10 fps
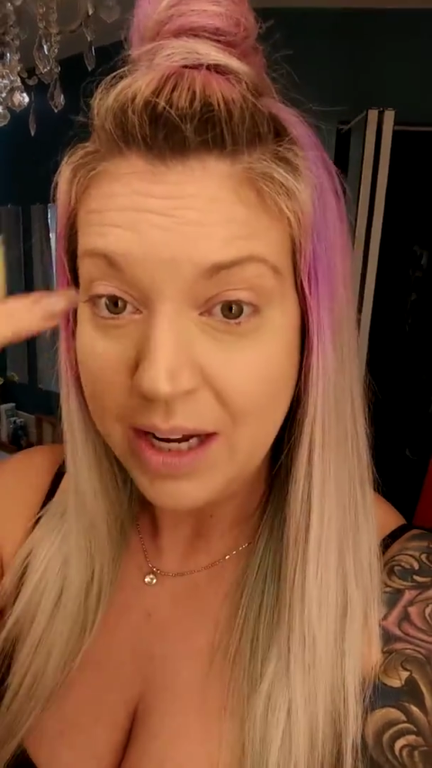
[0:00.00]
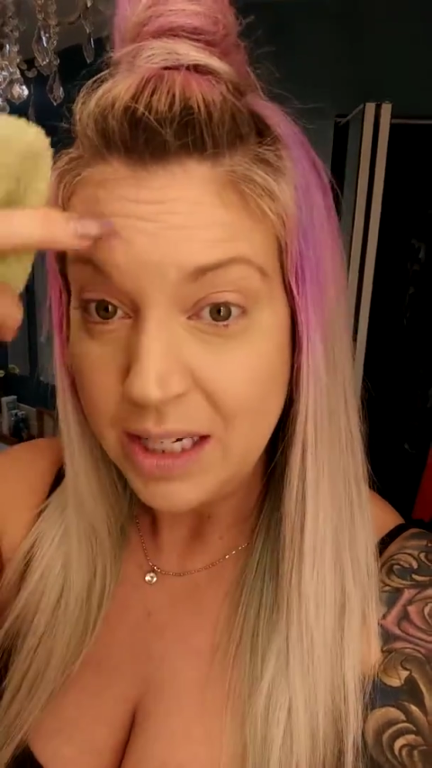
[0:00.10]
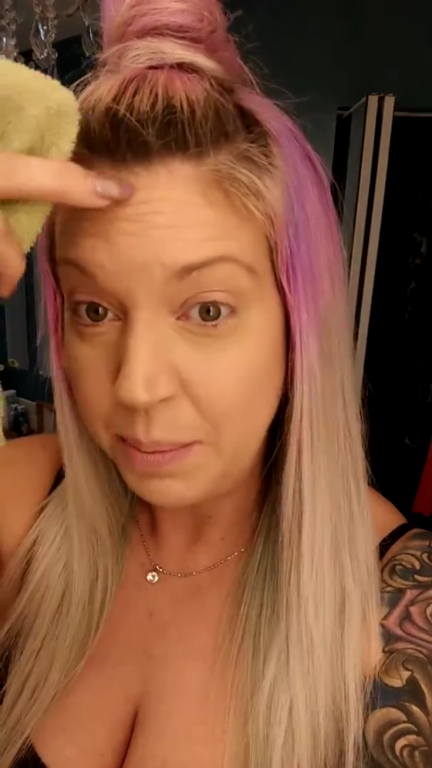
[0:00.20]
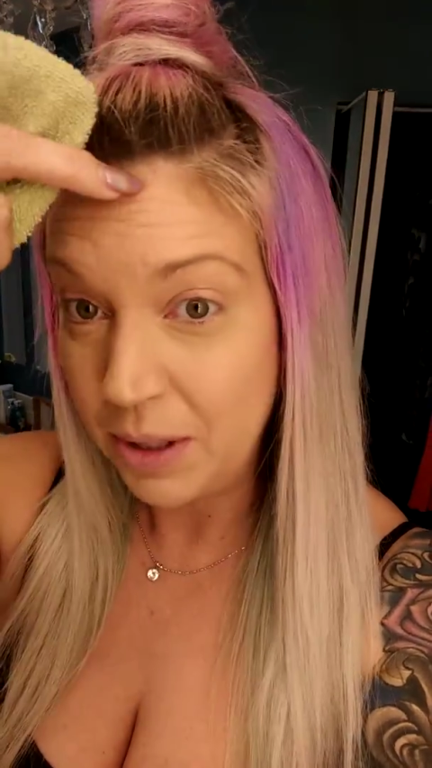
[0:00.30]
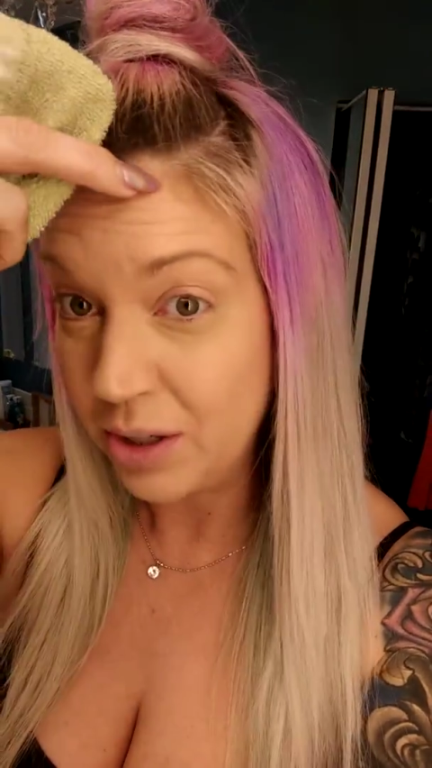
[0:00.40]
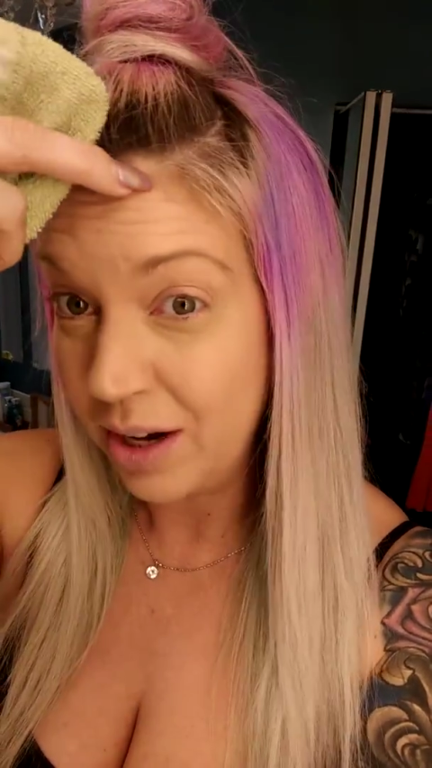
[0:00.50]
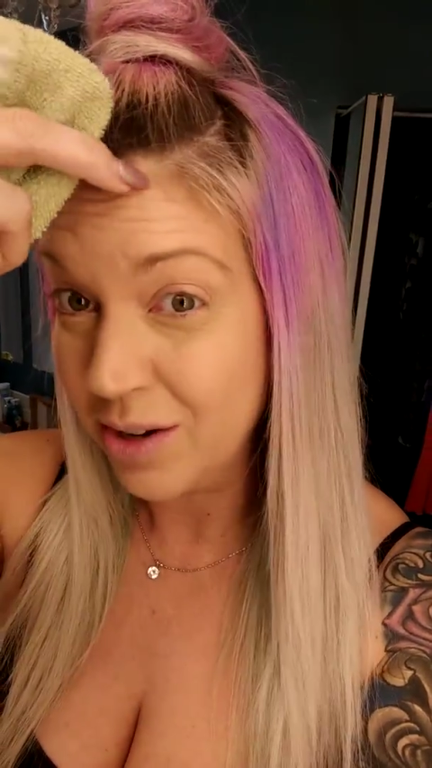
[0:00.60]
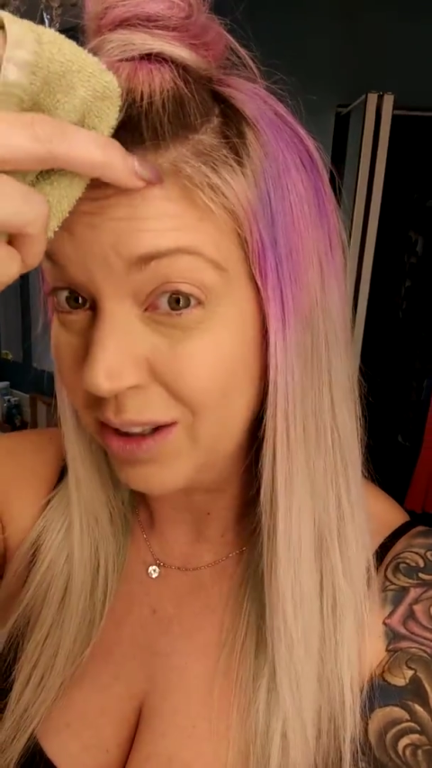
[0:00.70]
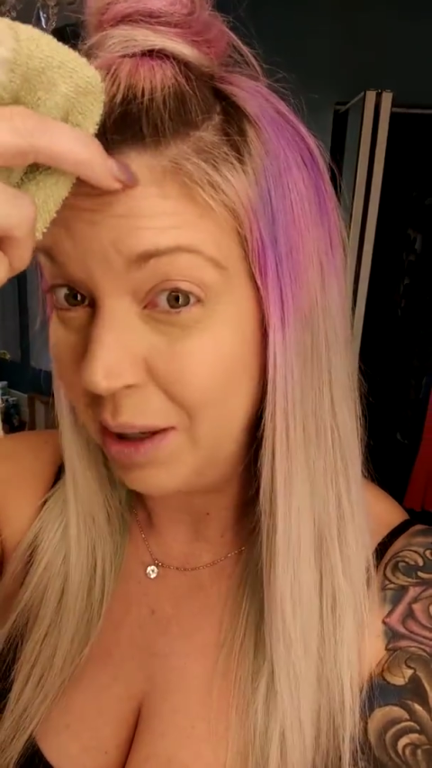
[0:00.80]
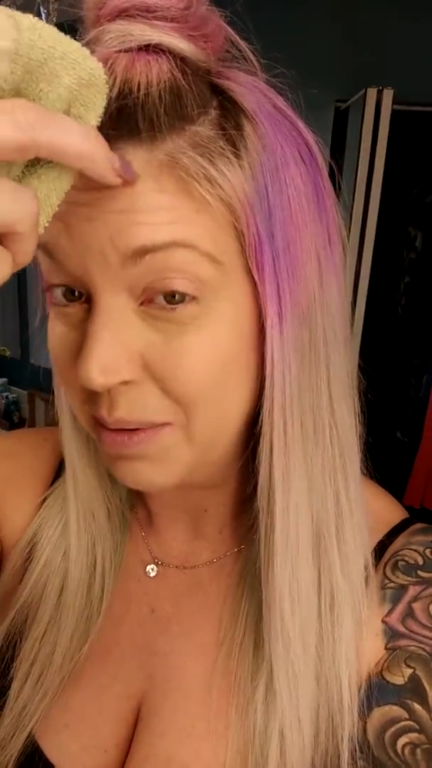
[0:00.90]
especially on
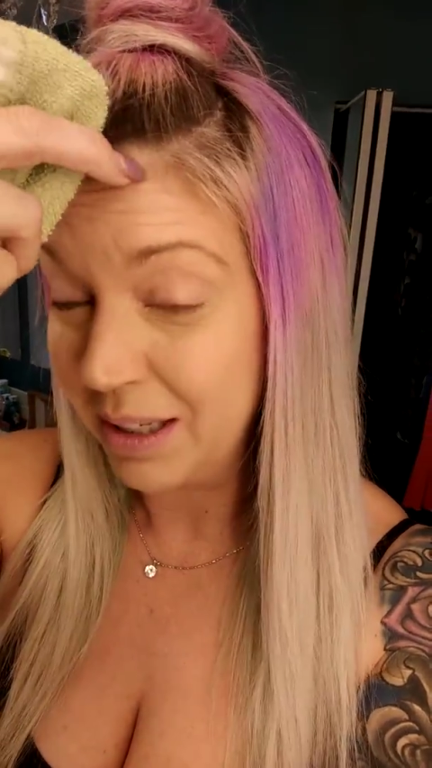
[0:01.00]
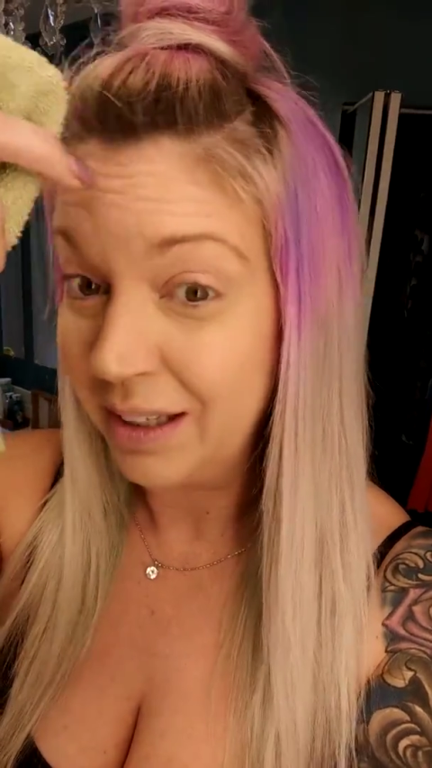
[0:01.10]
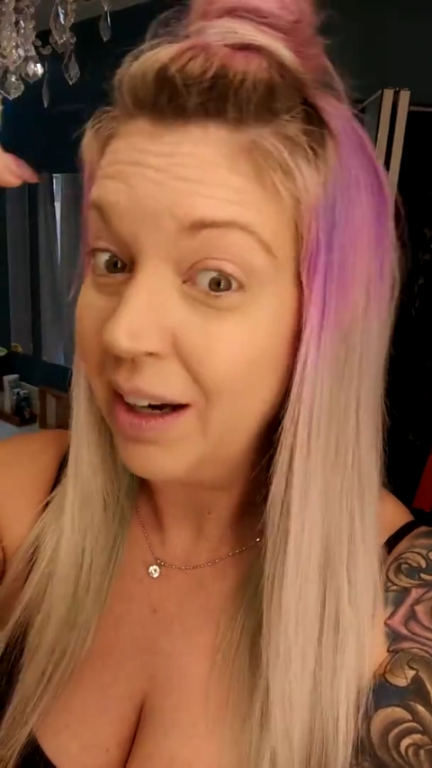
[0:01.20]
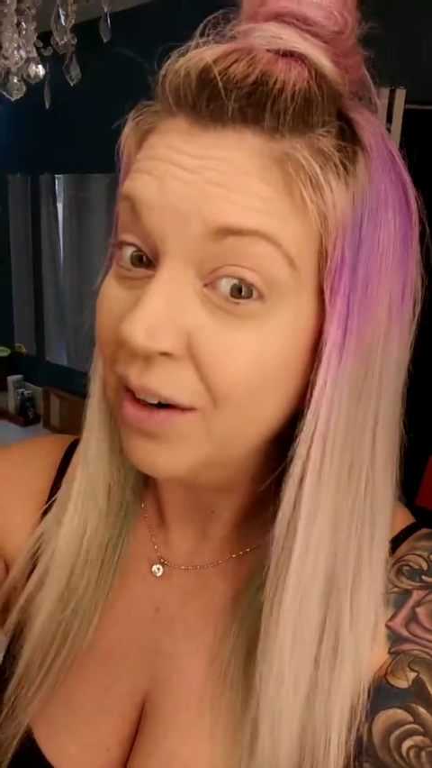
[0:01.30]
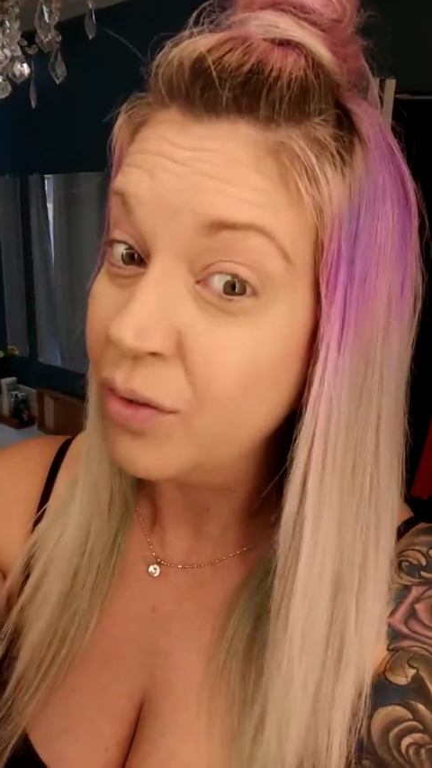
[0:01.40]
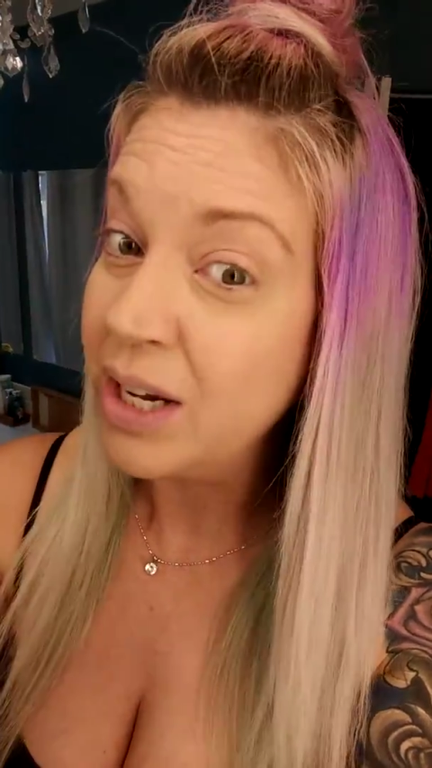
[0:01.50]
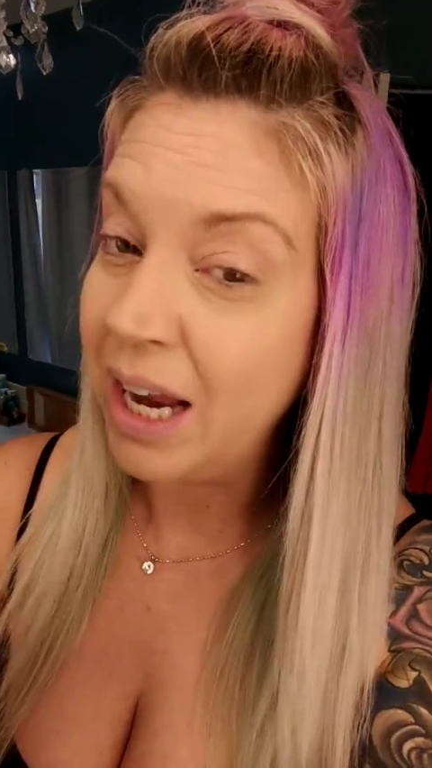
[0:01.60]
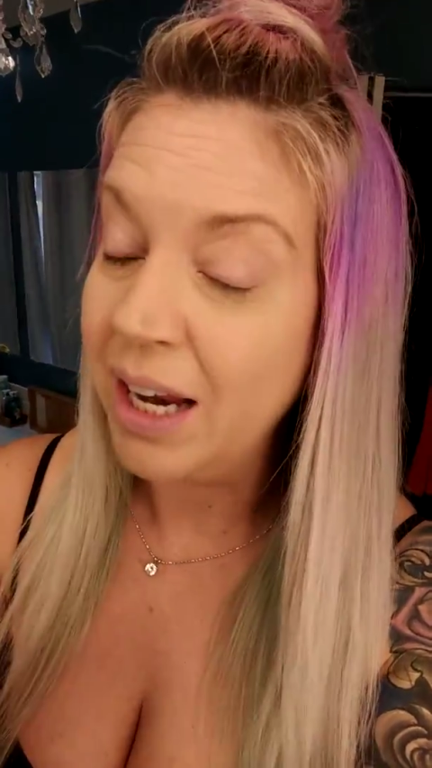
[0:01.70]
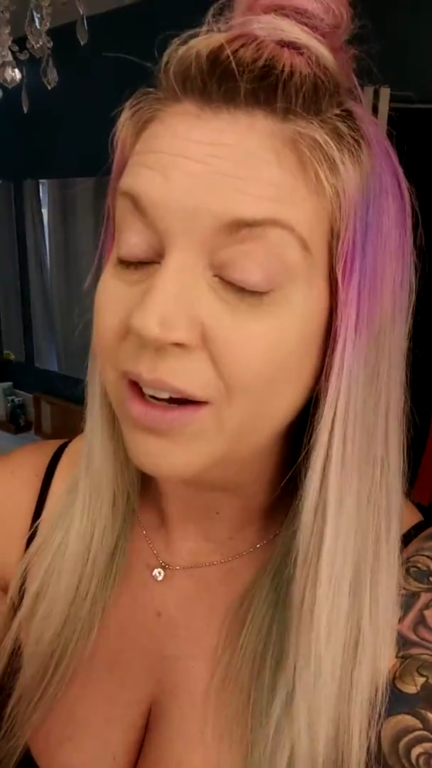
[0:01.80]
your lips, like every day.